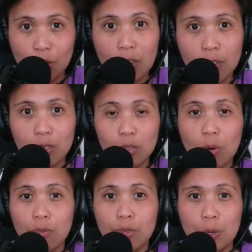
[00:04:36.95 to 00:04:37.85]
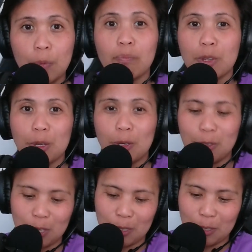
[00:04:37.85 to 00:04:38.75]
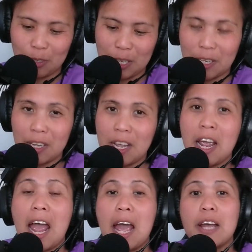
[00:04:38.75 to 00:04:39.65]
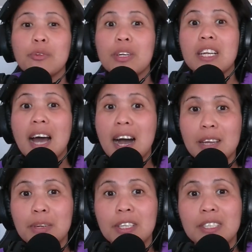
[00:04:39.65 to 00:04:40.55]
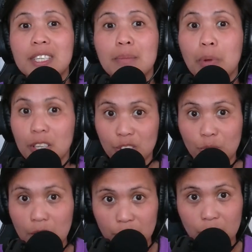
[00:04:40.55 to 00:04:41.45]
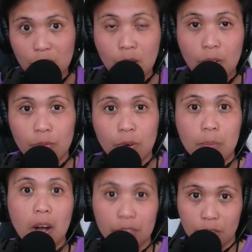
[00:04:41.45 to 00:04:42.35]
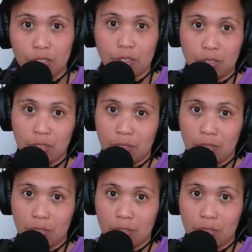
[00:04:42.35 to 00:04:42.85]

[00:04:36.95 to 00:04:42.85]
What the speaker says: Another score for you. Consistency. And reliability plus trust from others.